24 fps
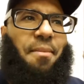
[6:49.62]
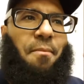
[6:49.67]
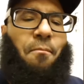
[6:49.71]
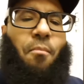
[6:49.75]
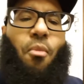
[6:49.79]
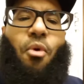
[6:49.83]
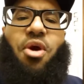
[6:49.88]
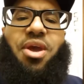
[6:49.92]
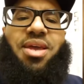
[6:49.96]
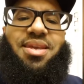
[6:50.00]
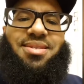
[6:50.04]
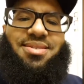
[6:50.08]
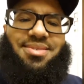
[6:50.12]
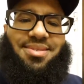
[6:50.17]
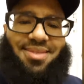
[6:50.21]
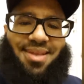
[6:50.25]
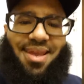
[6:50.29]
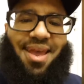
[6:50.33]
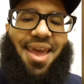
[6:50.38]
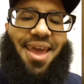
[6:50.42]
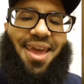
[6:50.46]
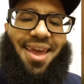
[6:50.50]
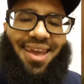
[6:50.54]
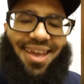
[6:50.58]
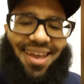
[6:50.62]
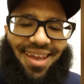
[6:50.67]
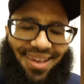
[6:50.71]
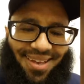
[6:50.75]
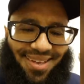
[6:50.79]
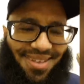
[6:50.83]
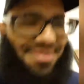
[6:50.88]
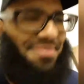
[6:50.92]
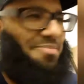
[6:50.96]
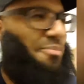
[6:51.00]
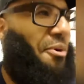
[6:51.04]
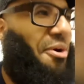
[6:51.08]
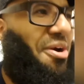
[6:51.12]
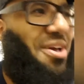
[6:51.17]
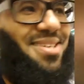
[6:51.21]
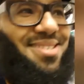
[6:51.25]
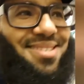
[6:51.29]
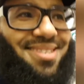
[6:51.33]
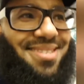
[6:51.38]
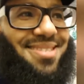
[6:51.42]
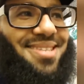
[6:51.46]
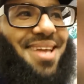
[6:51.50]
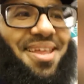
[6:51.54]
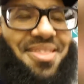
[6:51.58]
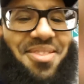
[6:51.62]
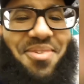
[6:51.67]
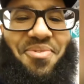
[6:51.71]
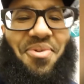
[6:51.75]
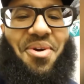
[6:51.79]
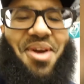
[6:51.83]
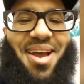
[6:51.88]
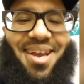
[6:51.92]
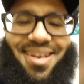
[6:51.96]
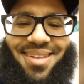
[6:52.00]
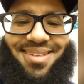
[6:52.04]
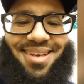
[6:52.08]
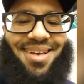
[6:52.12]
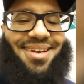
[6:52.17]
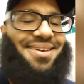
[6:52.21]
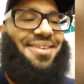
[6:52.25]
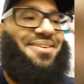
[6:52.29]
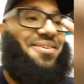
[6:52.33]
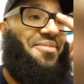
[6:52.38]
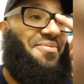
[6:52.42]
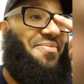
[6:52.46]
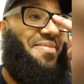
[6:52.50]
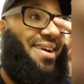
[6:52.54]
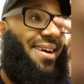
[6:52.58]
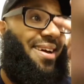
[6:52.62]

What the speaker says: moist. Moist, is that the word? I don't know,